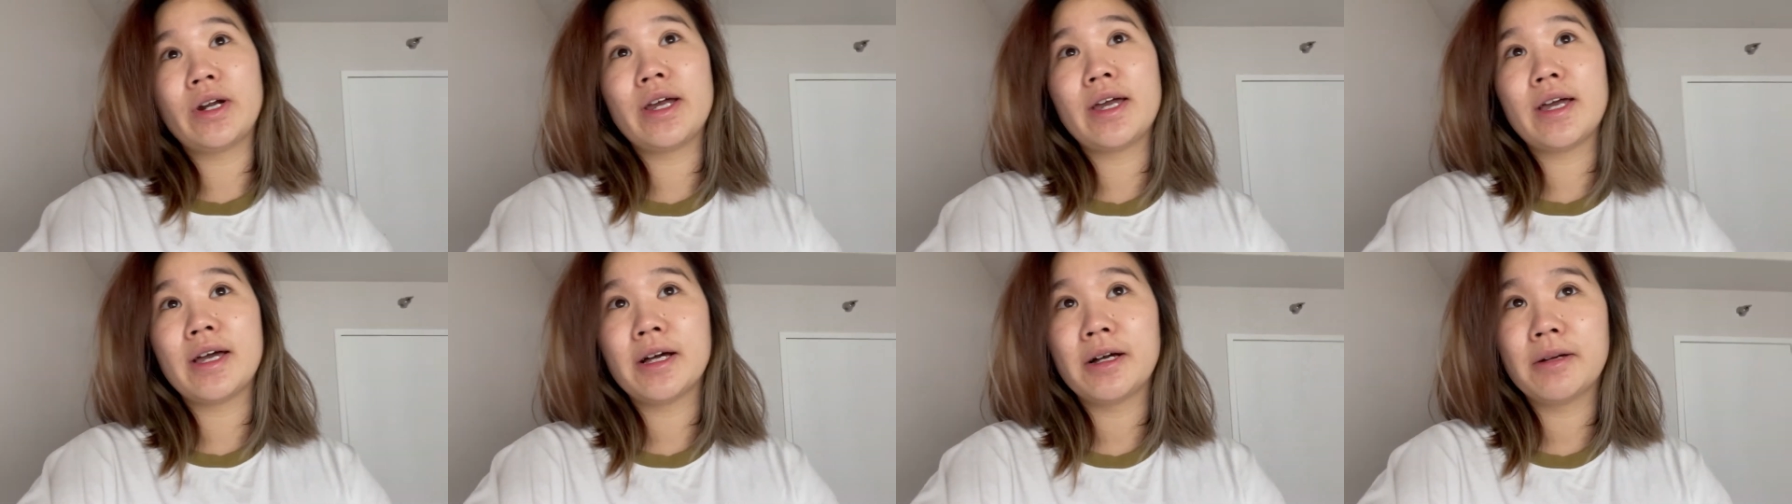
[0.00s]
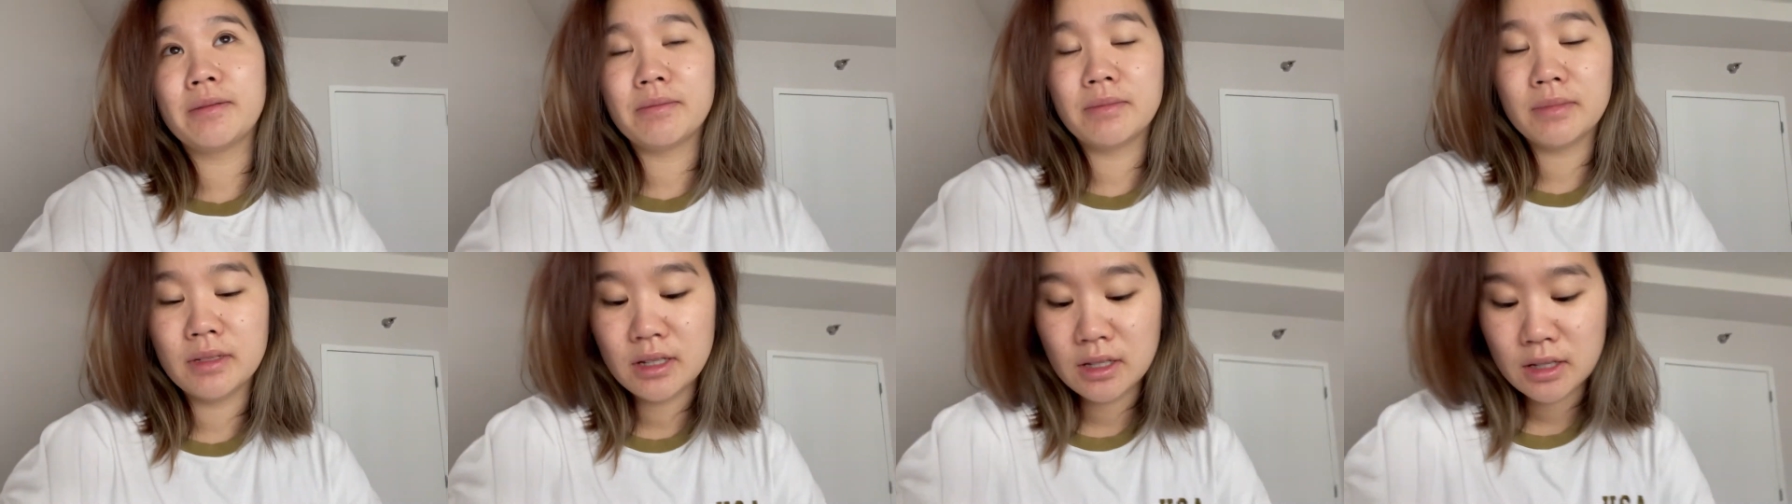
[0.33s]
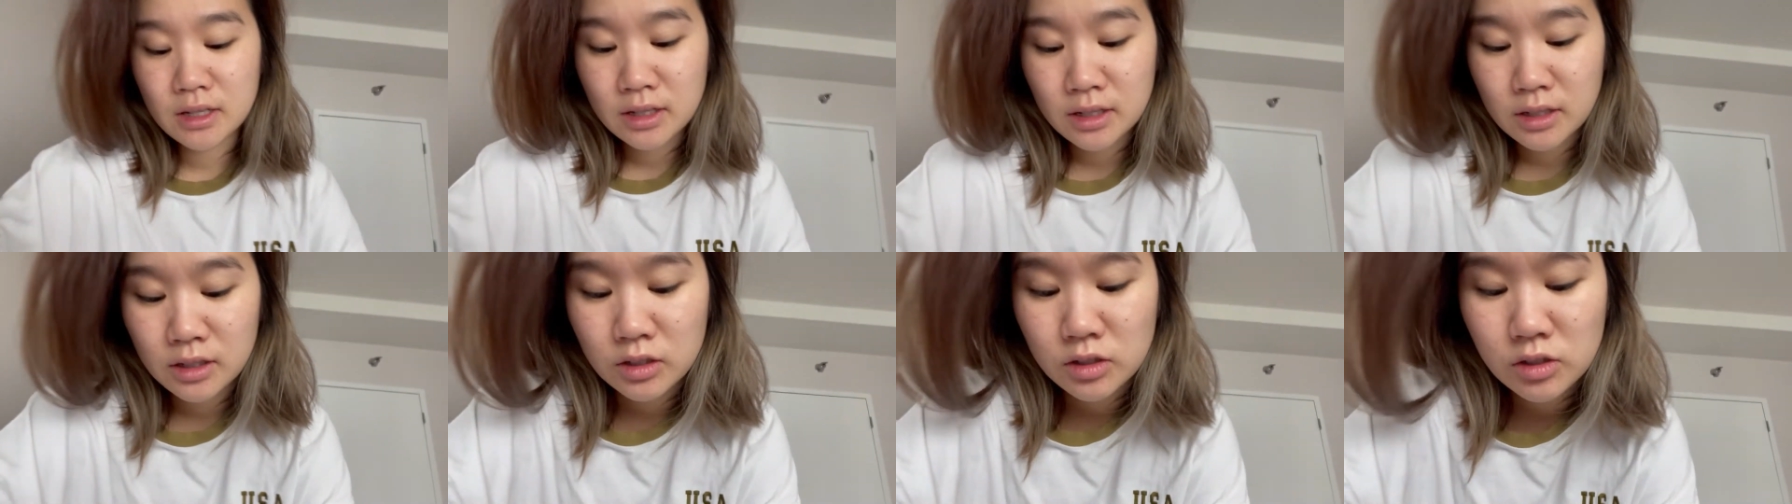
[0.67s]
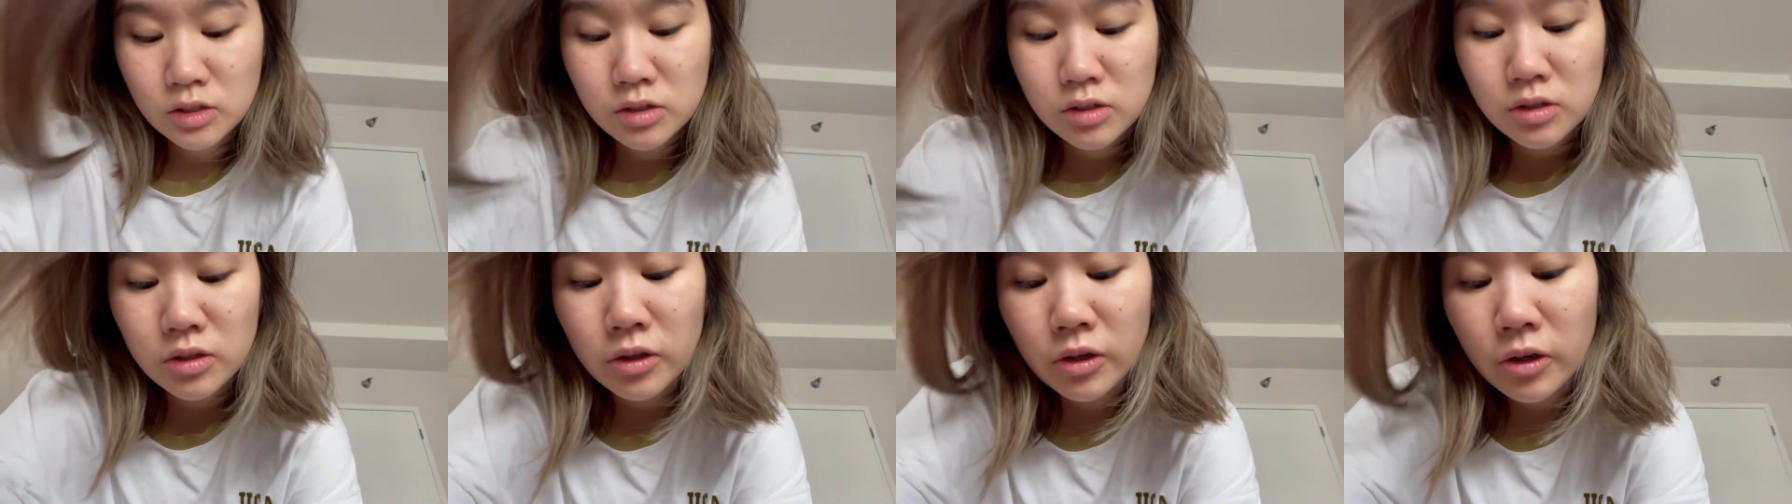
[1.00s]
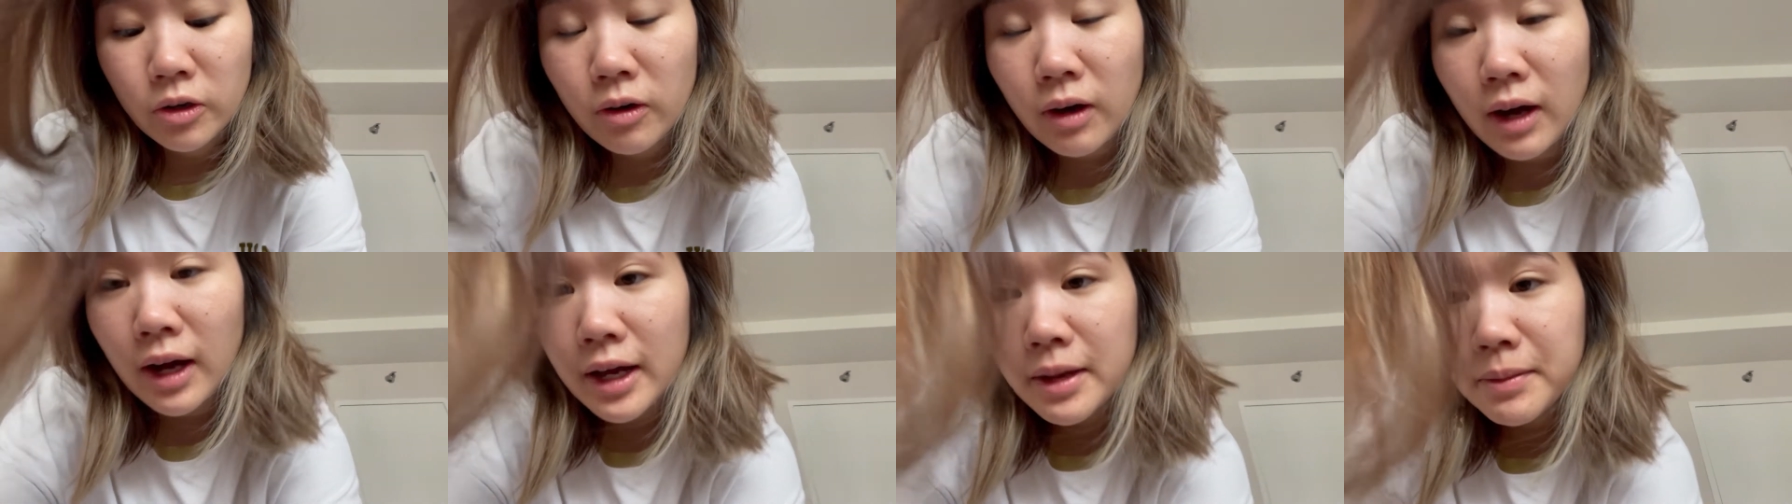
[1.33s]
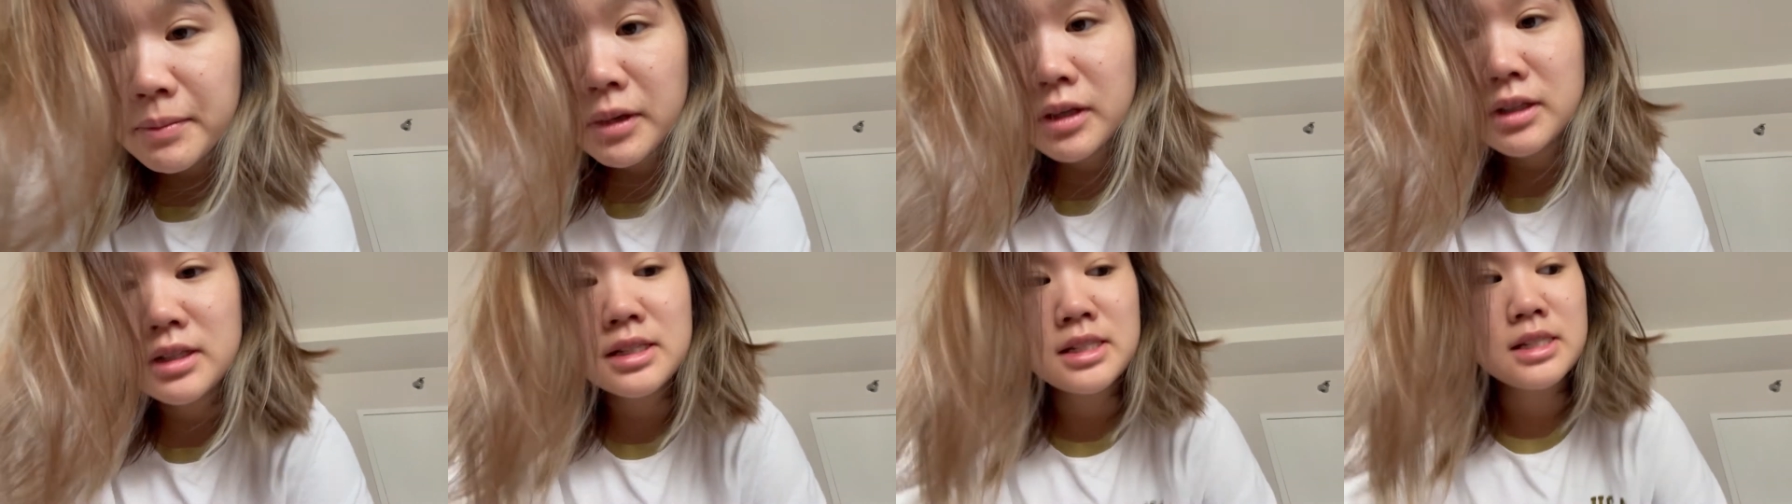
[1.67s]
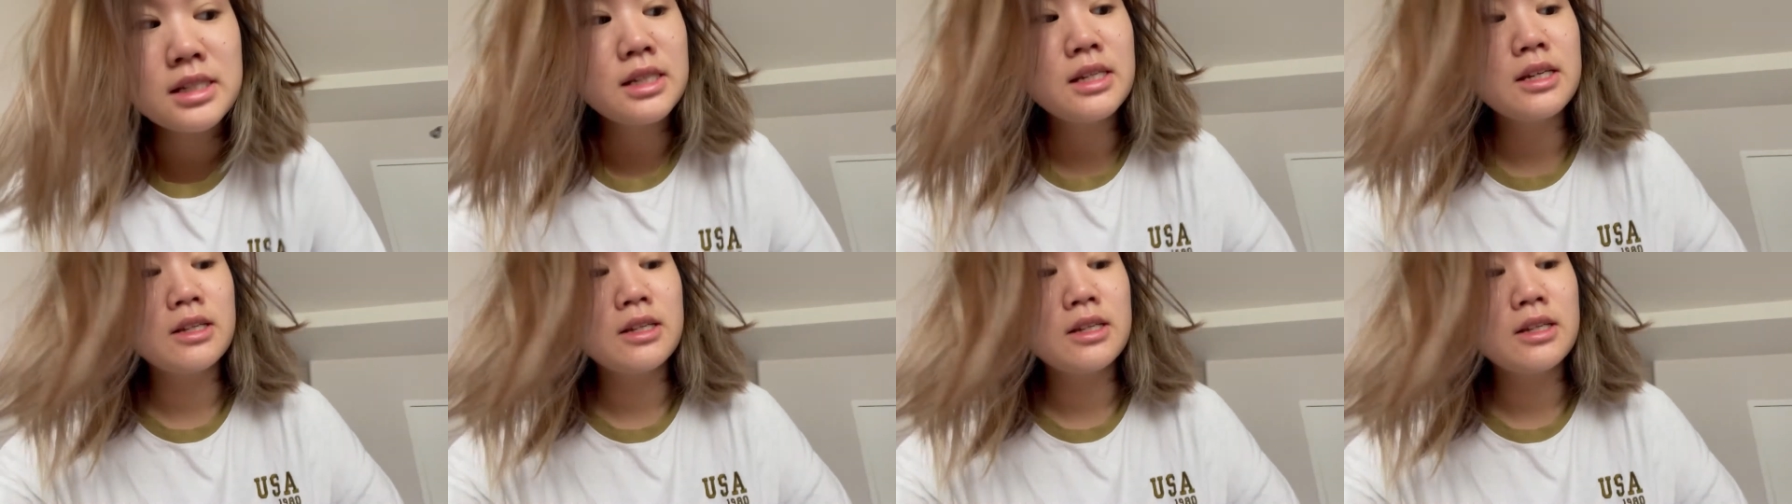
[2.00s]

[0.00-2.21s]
a.m. So I'm honestly